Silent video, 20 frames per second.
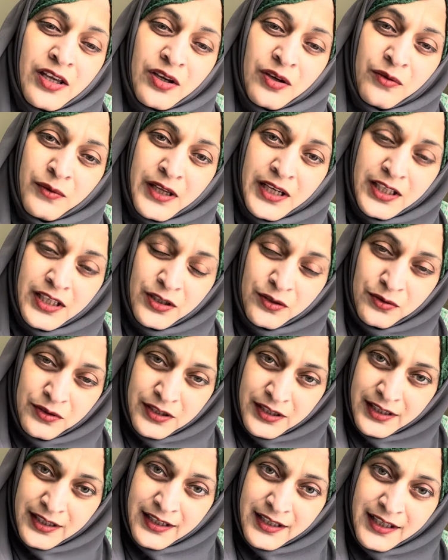when you
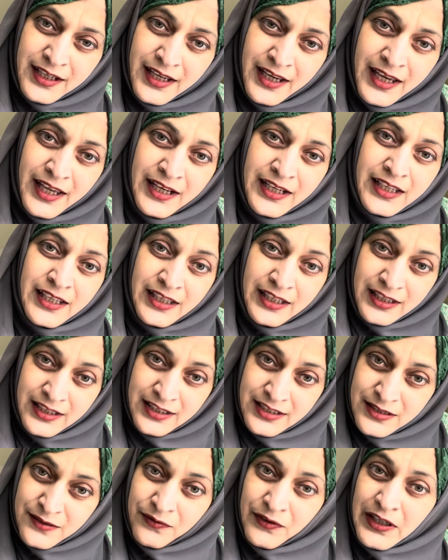did it, and he
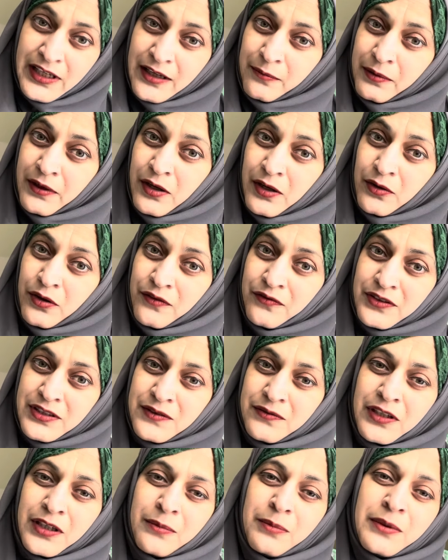is feeling proud of his
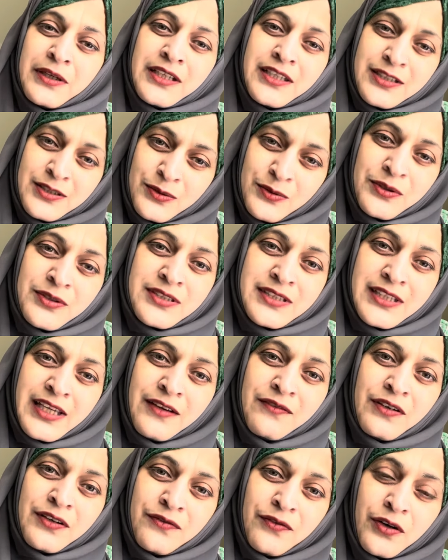work, but he's going to save
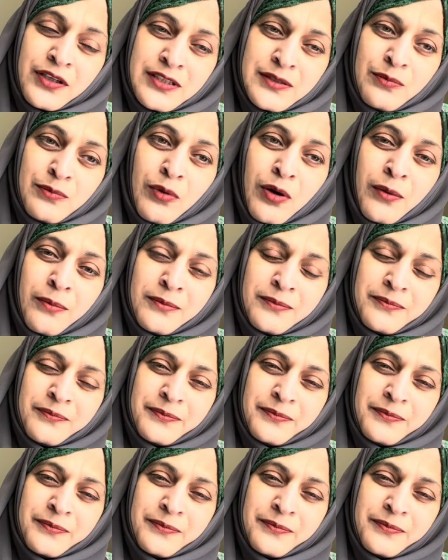it for his mom.